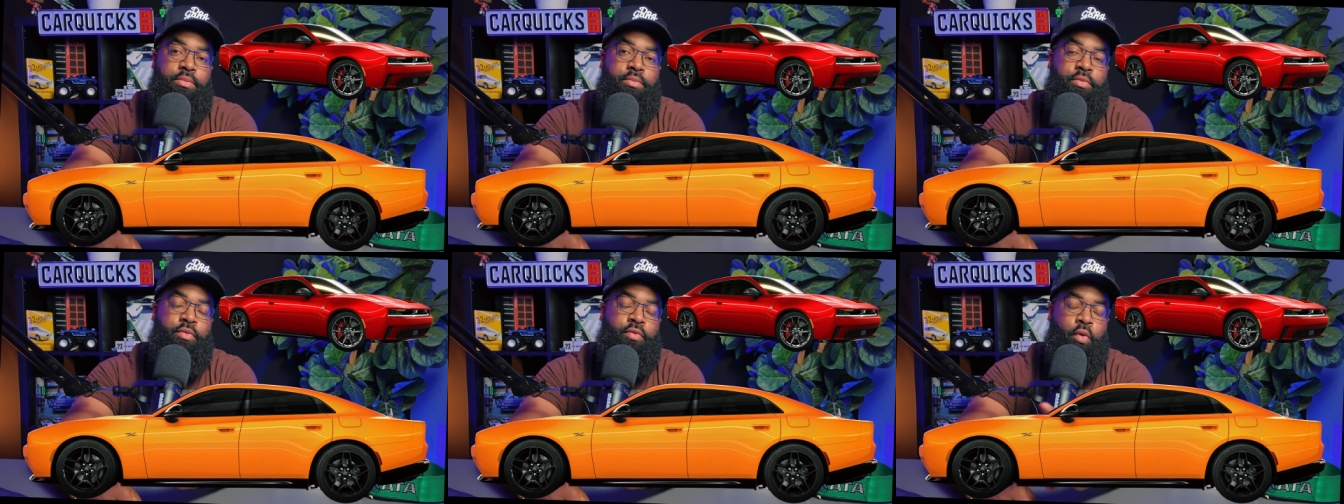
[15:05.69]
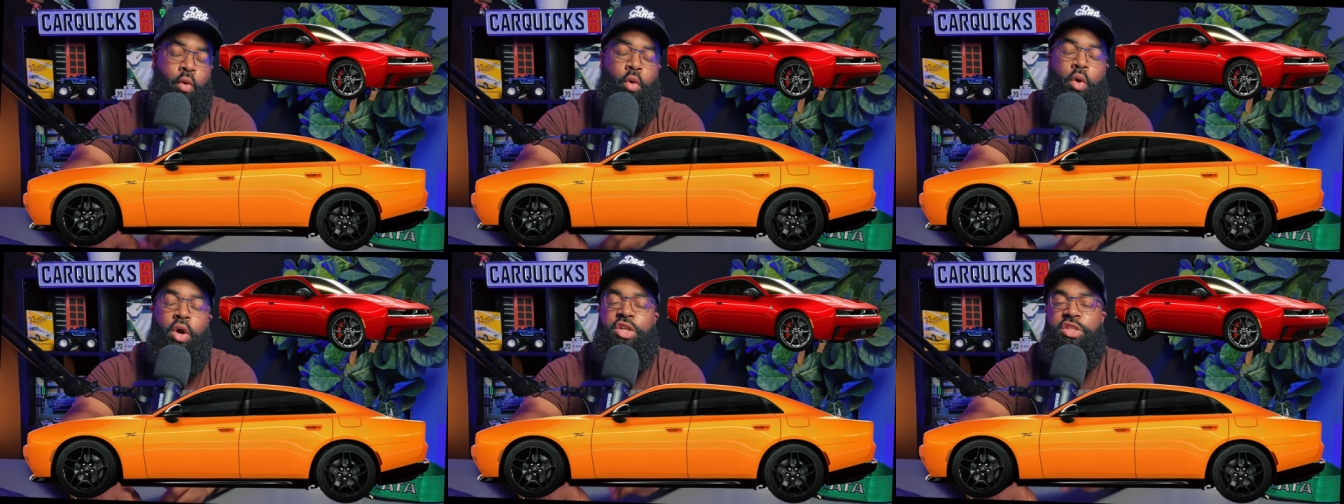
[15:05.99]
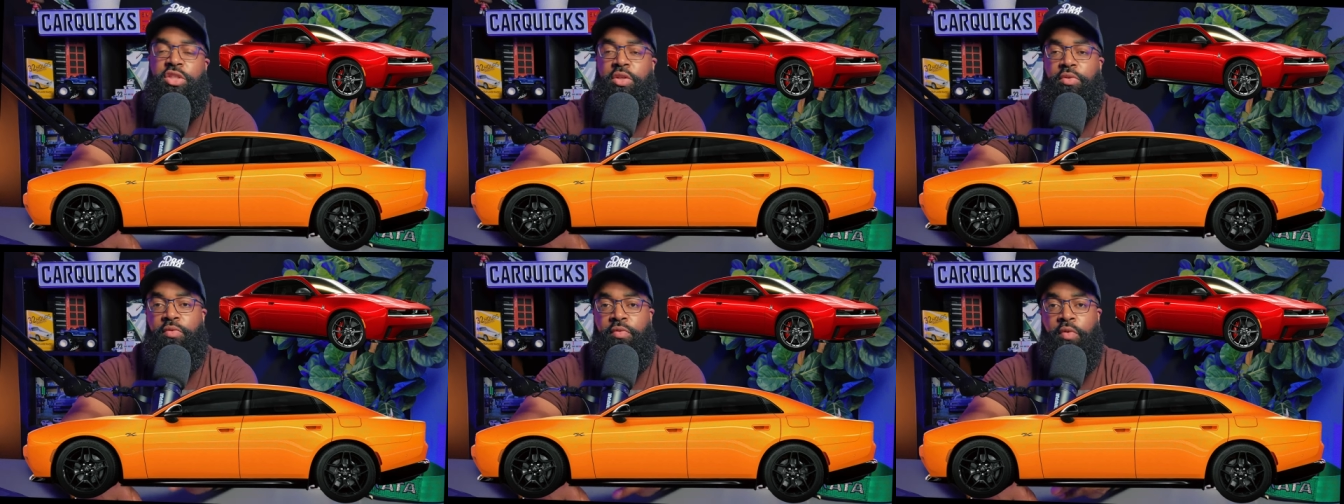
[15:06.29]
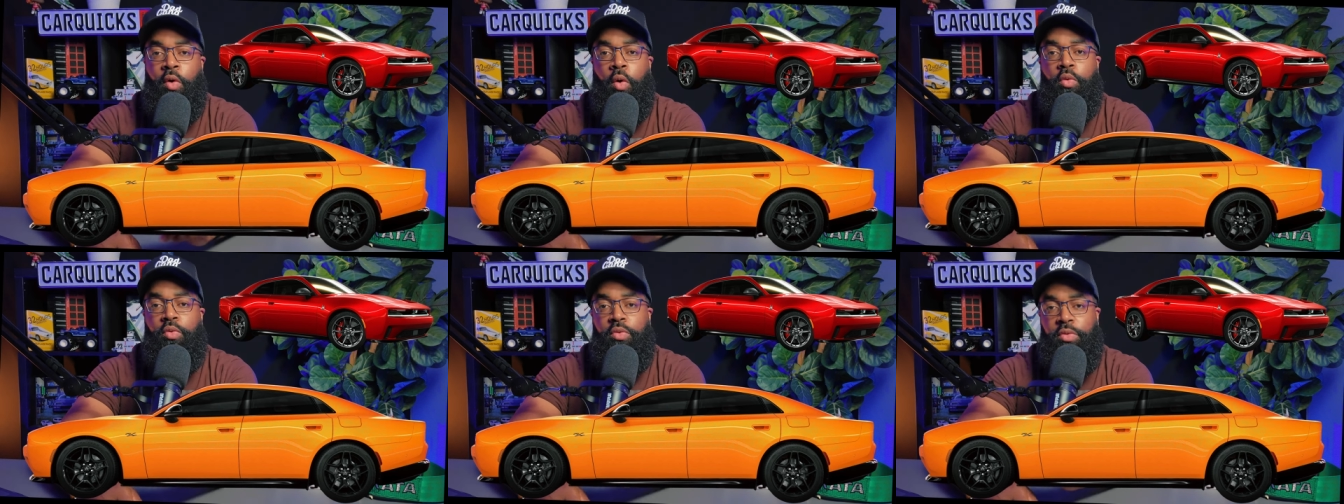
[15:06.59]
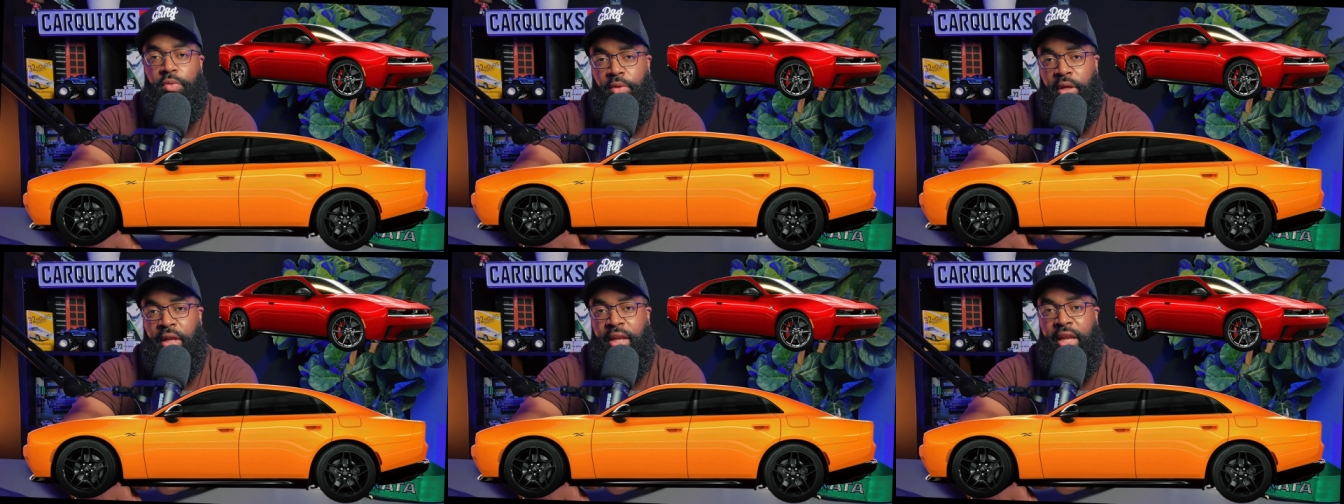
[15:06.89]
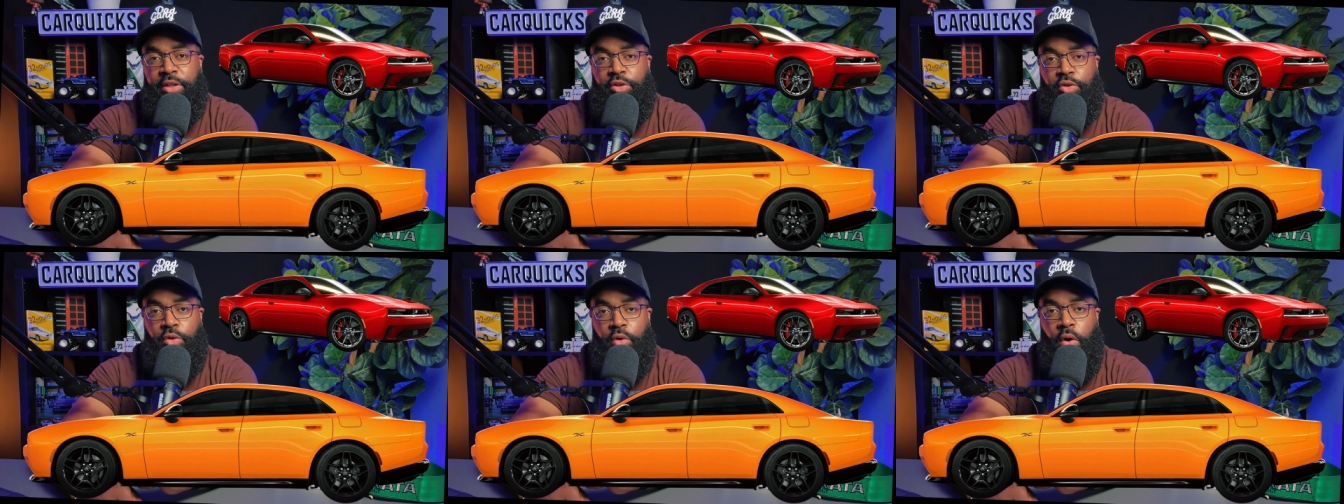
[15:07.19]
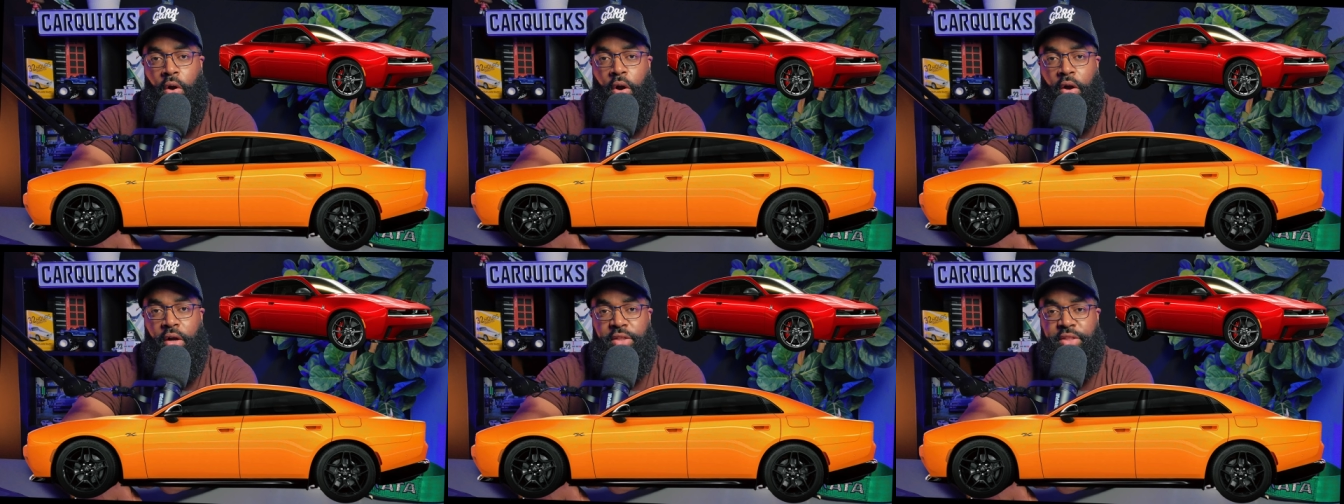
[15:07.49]
four hundred volt electrical
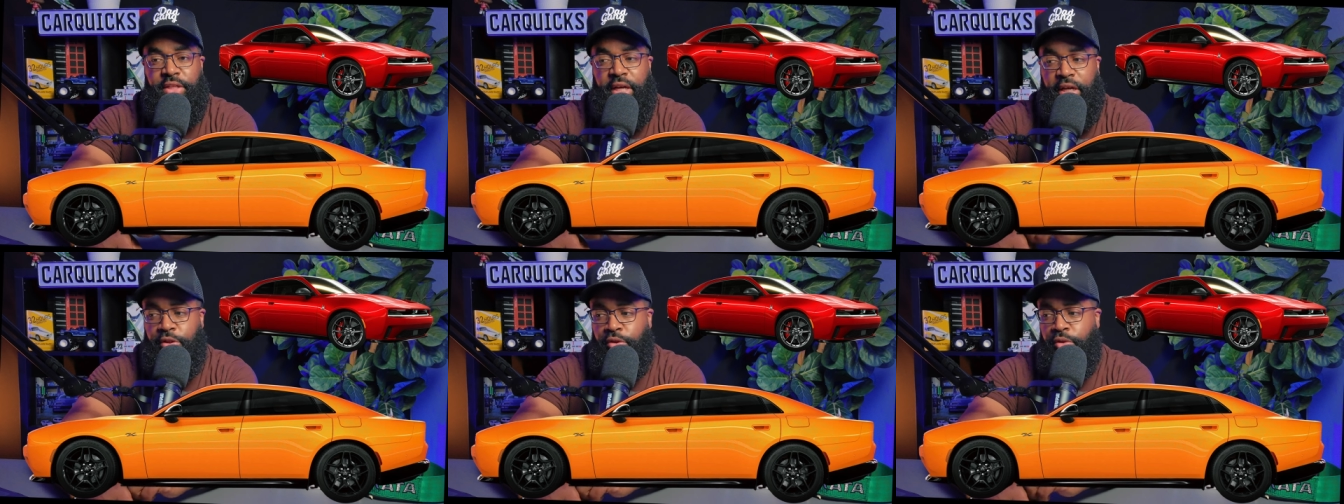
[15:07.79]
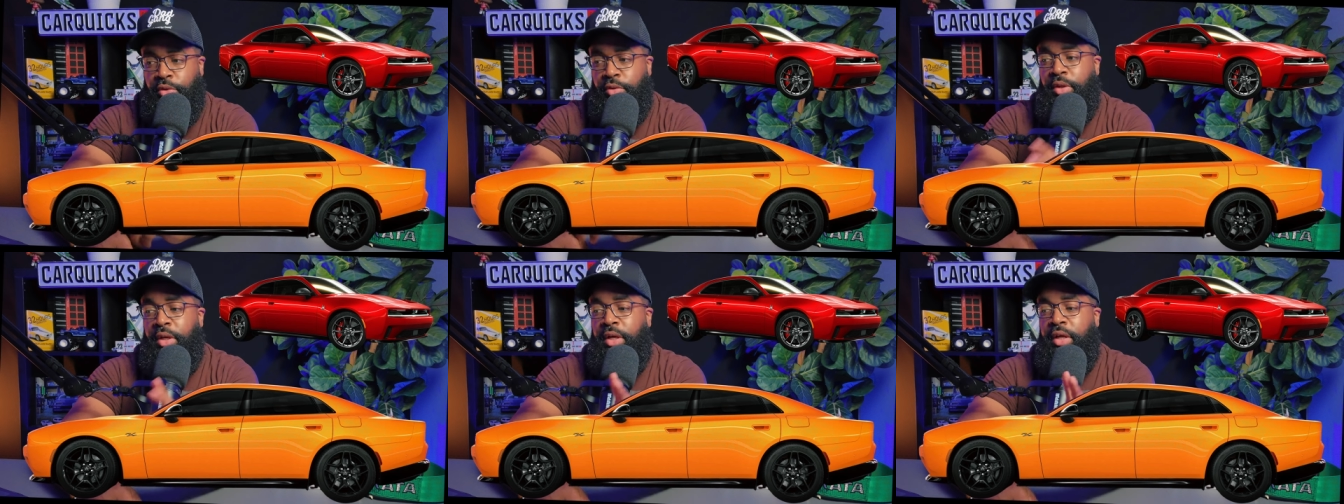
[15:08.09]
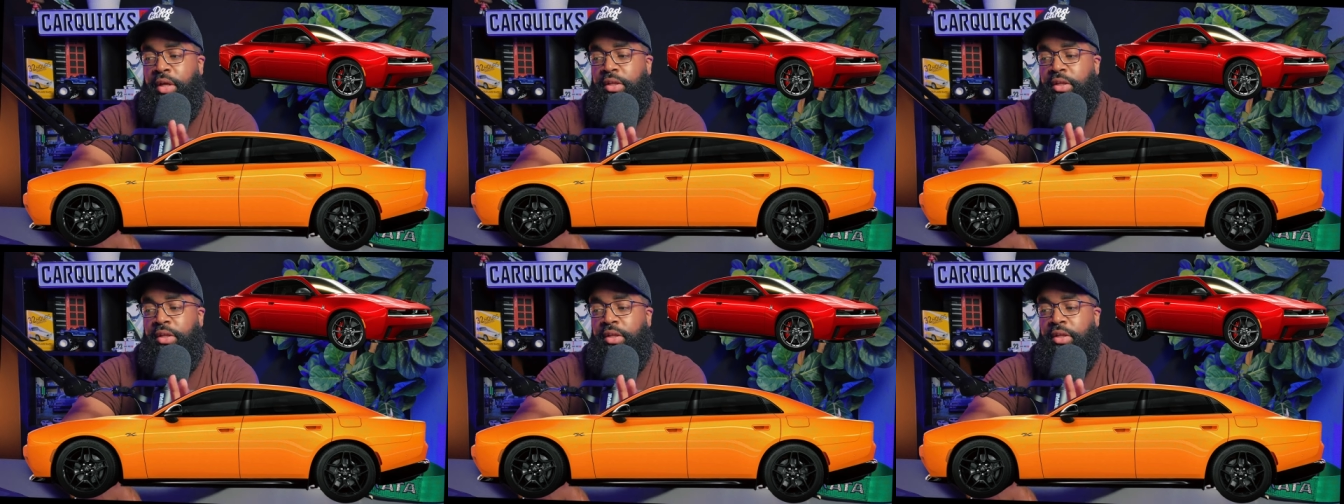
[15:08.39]
architecture,